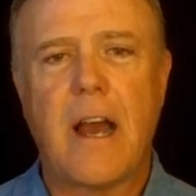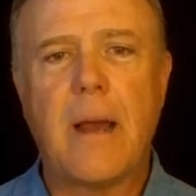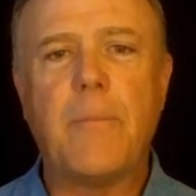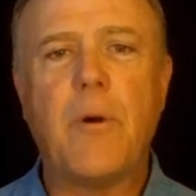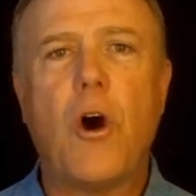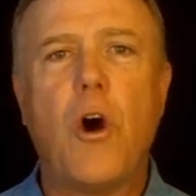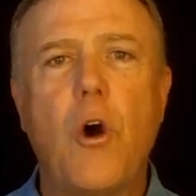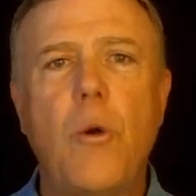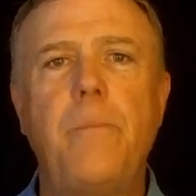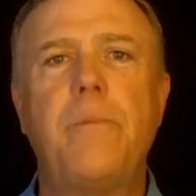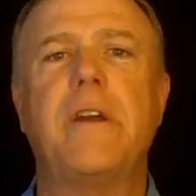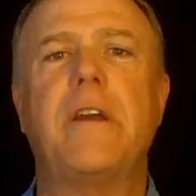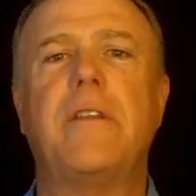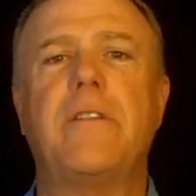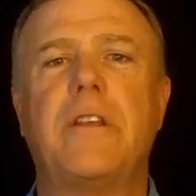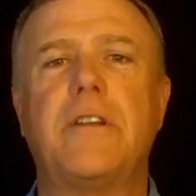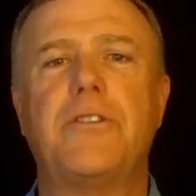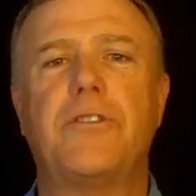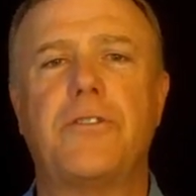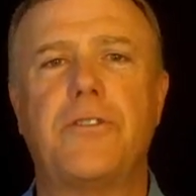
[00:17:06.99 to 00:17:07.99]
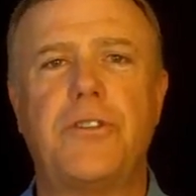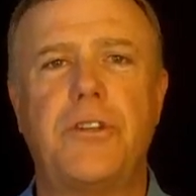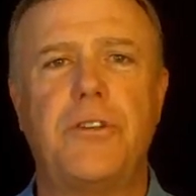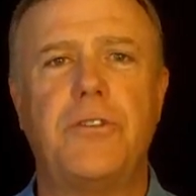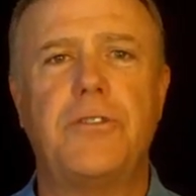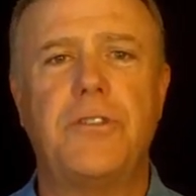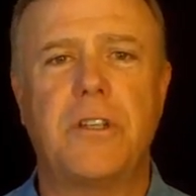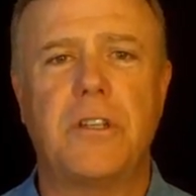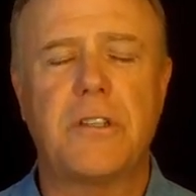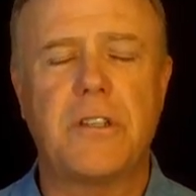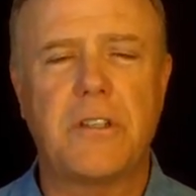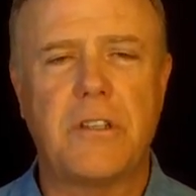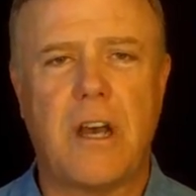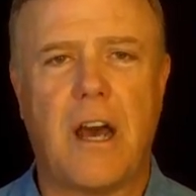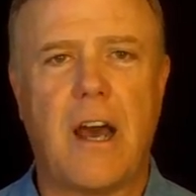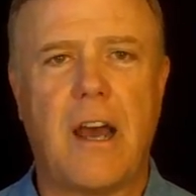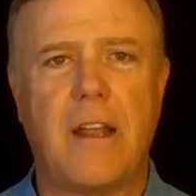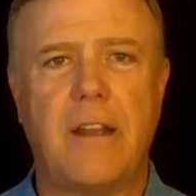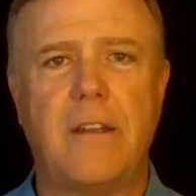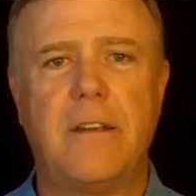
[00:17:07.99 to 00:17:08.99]
I'm hoping that you're choosing a
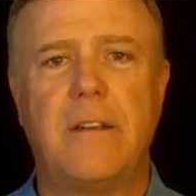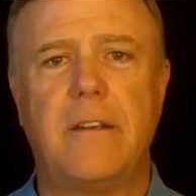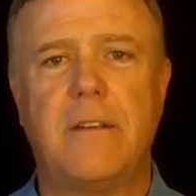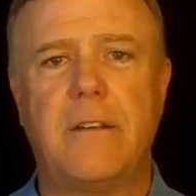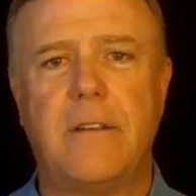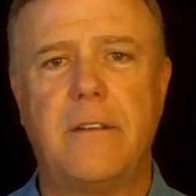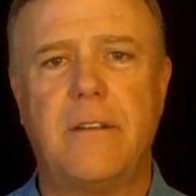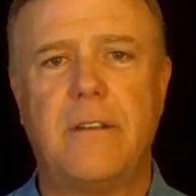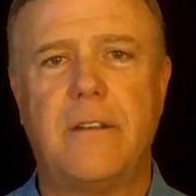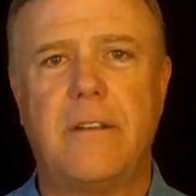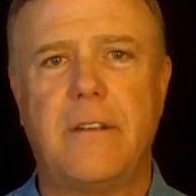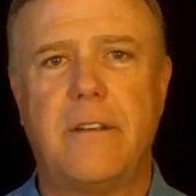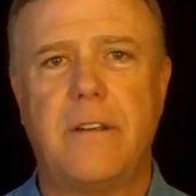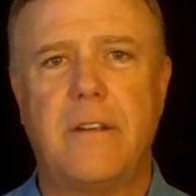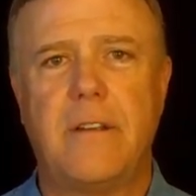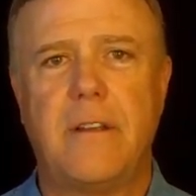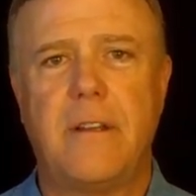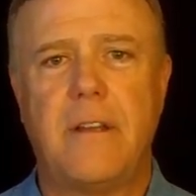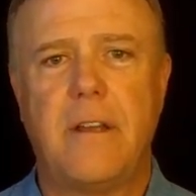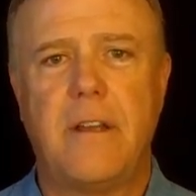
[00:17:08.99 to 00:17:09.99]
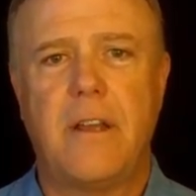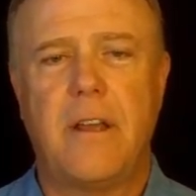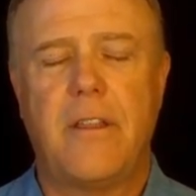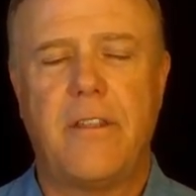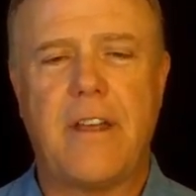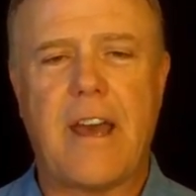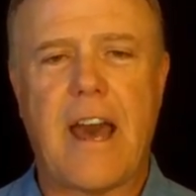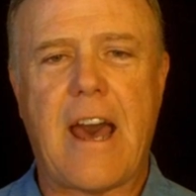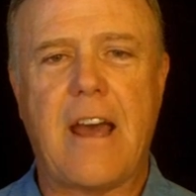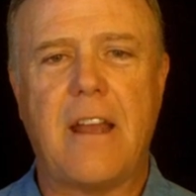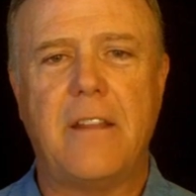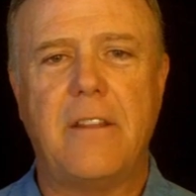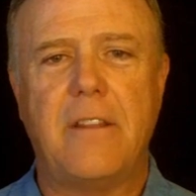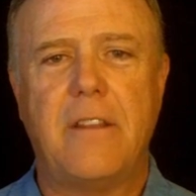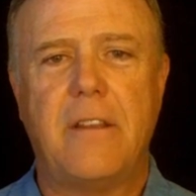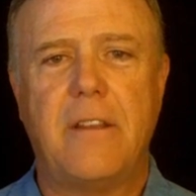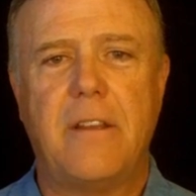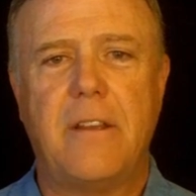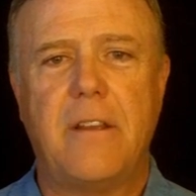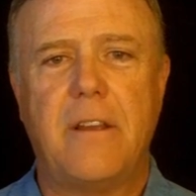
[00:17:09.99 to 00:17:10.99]
side.
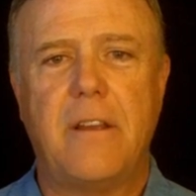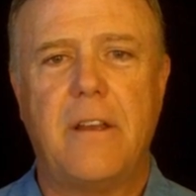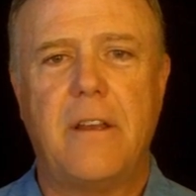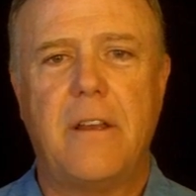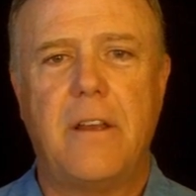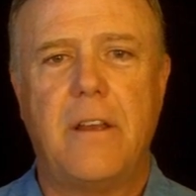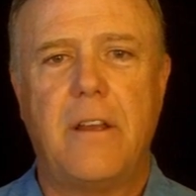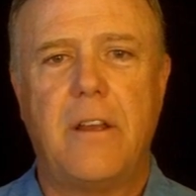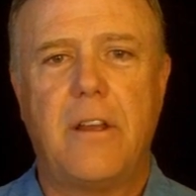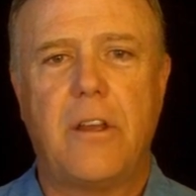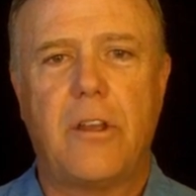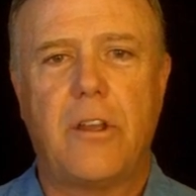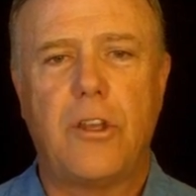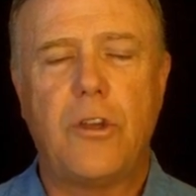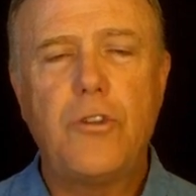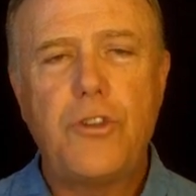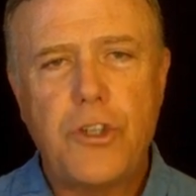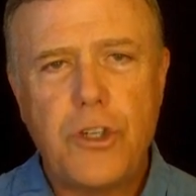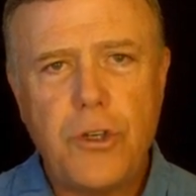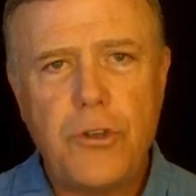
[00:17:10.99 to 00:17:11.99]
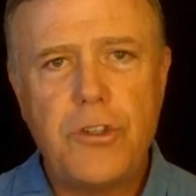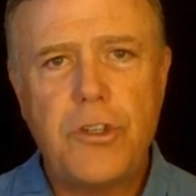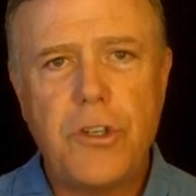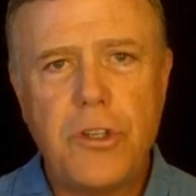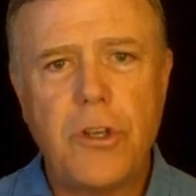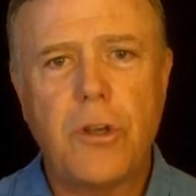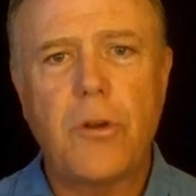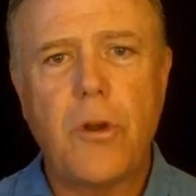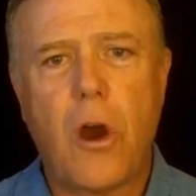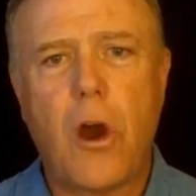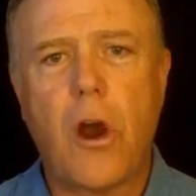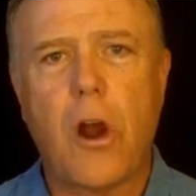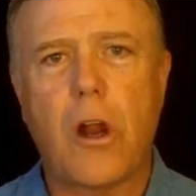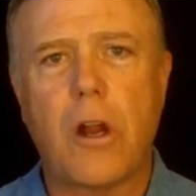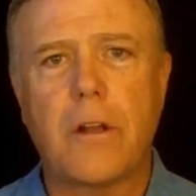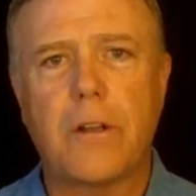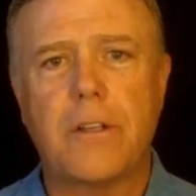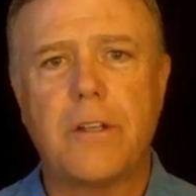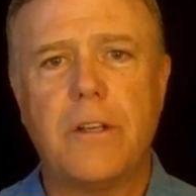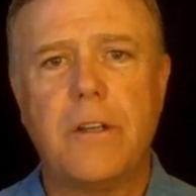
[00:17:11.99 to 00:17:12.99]
That you choose in your
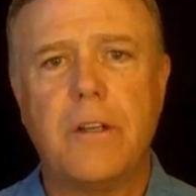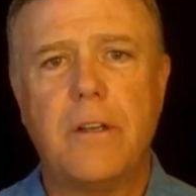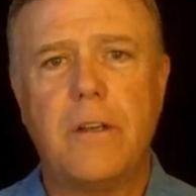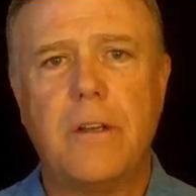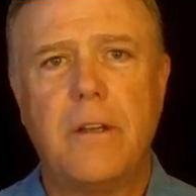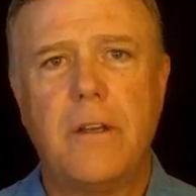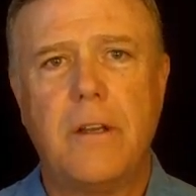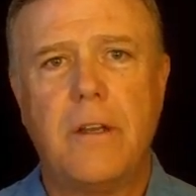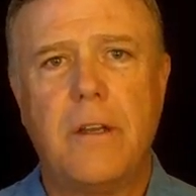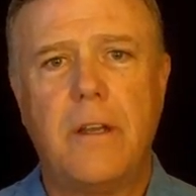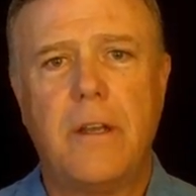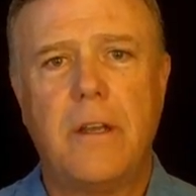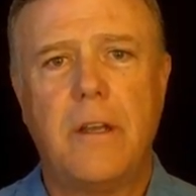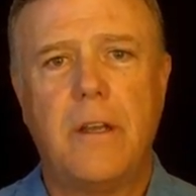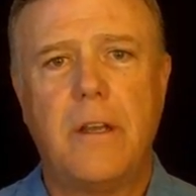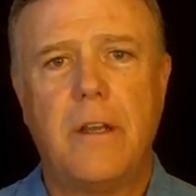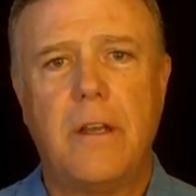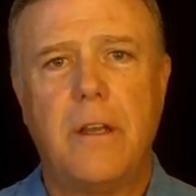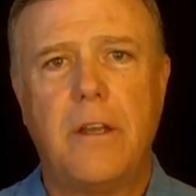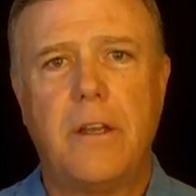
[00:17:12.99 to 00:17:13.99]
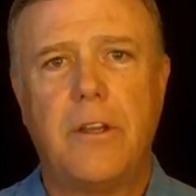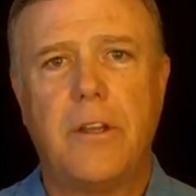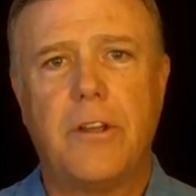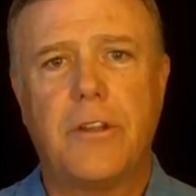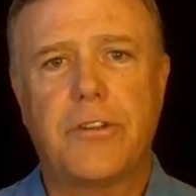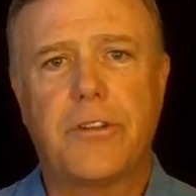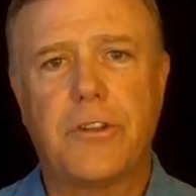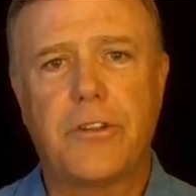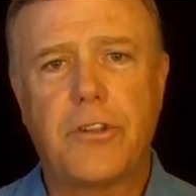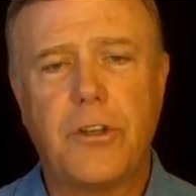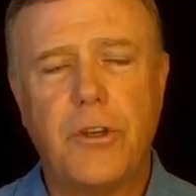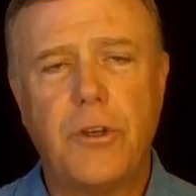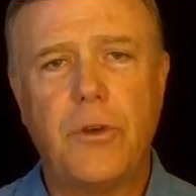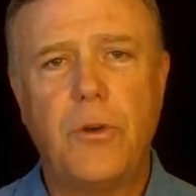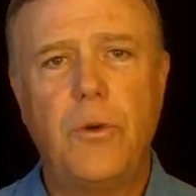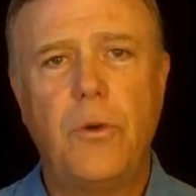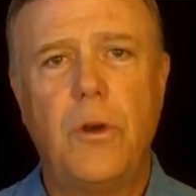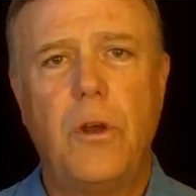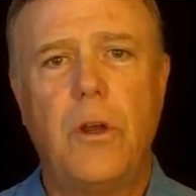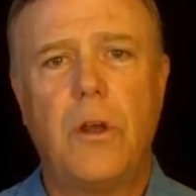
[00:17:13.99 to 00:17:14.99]
heart to
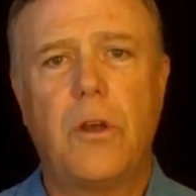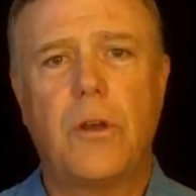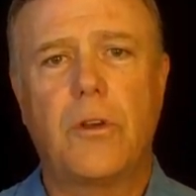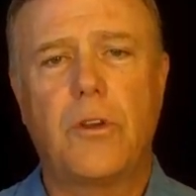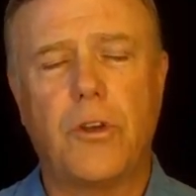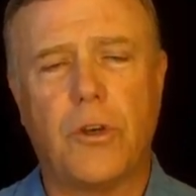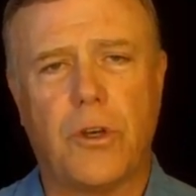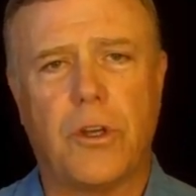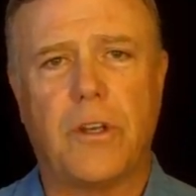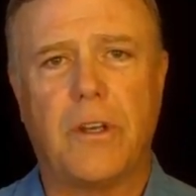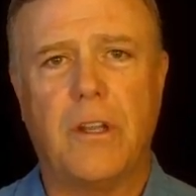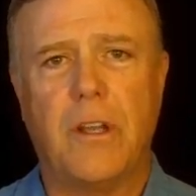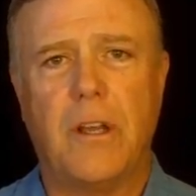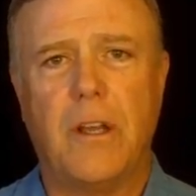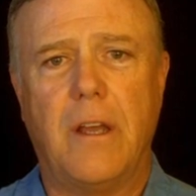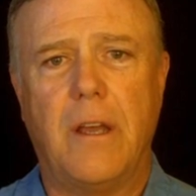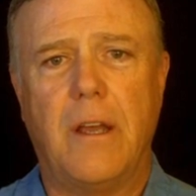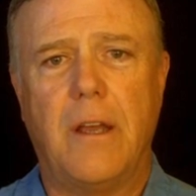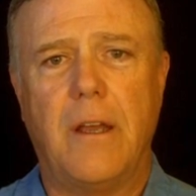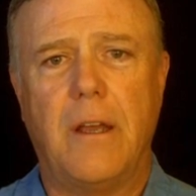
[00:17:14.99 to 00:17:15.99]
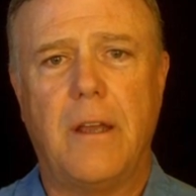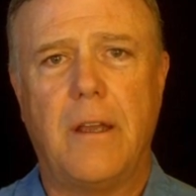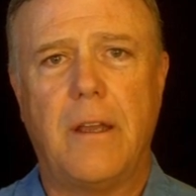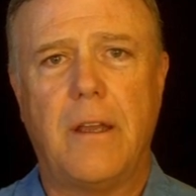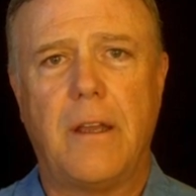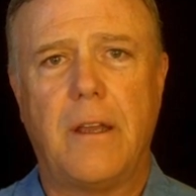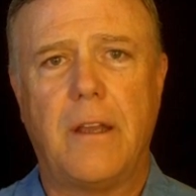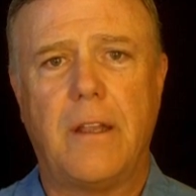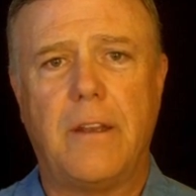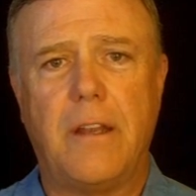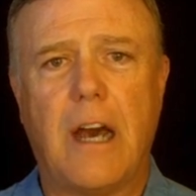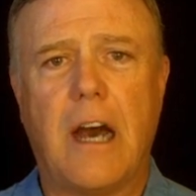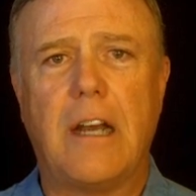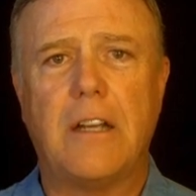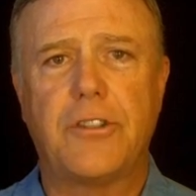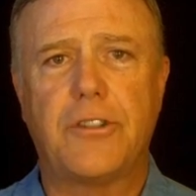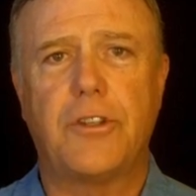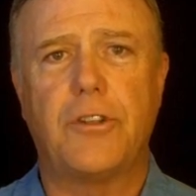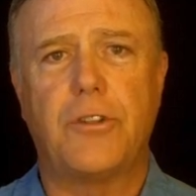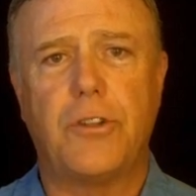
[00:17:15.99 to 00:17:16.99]
do good,
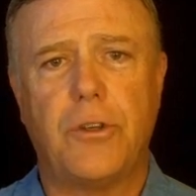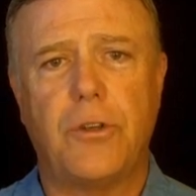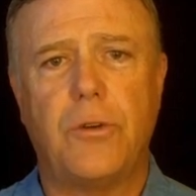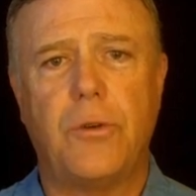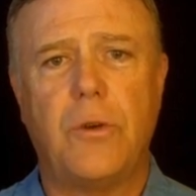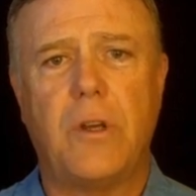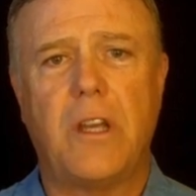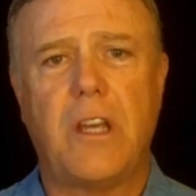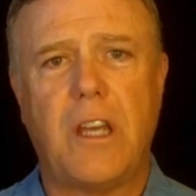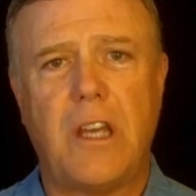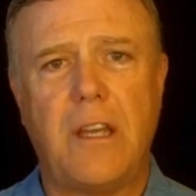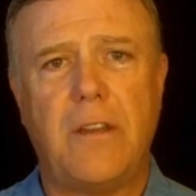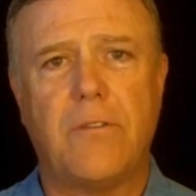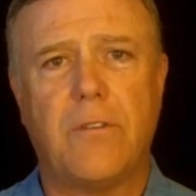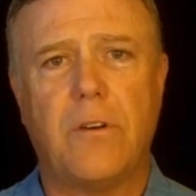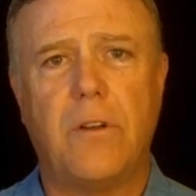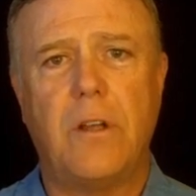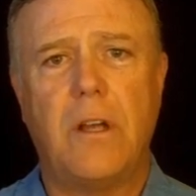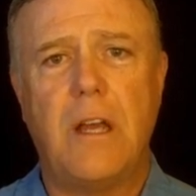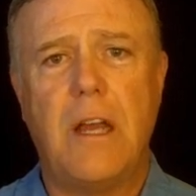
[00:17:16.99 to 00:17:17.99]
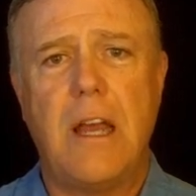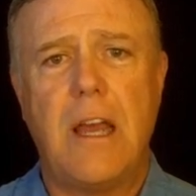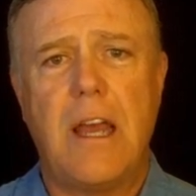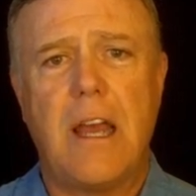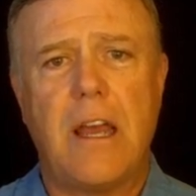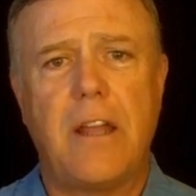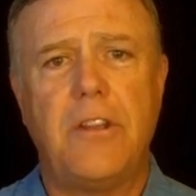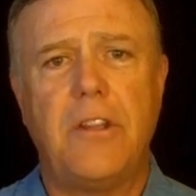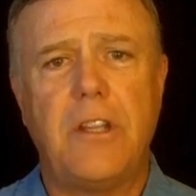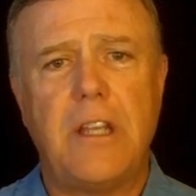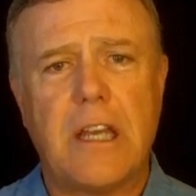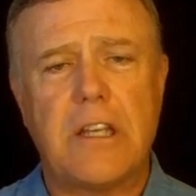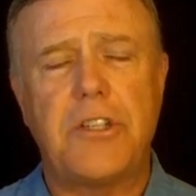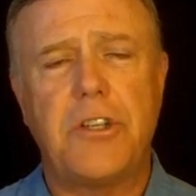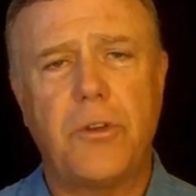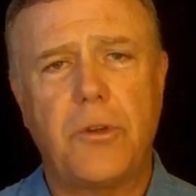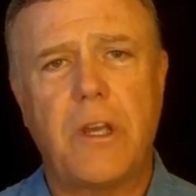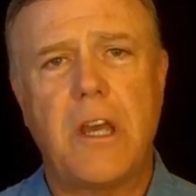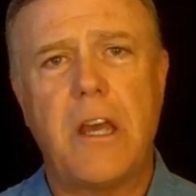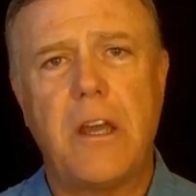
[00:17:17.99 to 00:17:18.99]
not to do evil. And
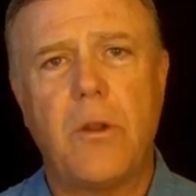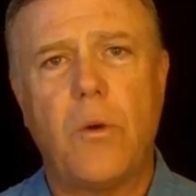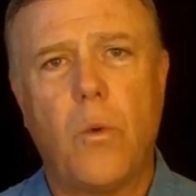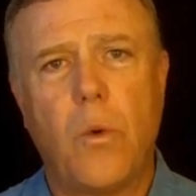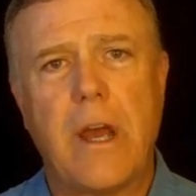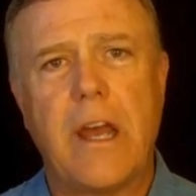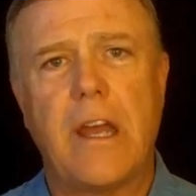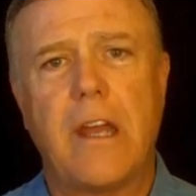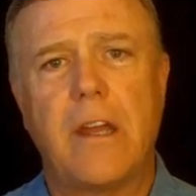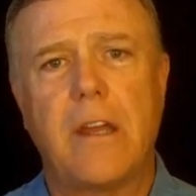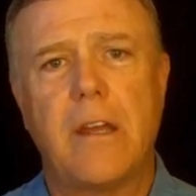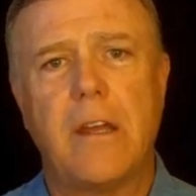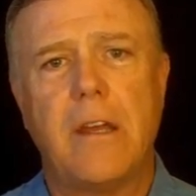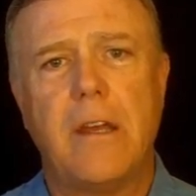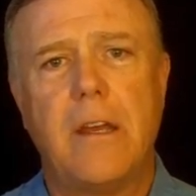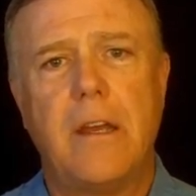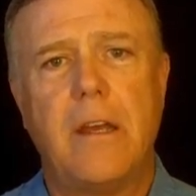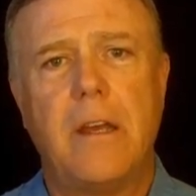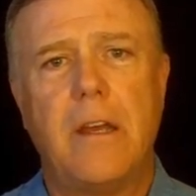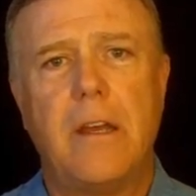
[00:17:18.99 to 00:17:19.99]
yes, you can awake